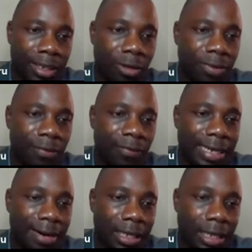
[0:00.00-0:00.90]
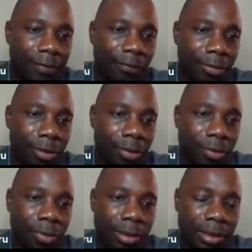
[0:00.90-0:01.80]
something directly from your
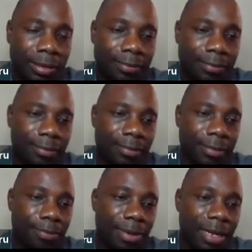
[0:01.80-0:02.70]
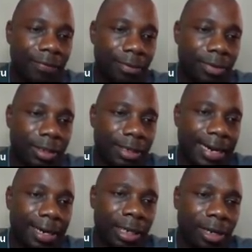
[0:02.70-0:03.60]
own platform. See,
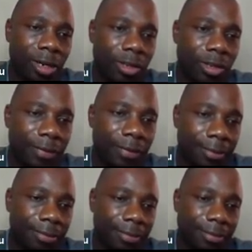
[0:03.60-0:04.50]
there are a lot of them.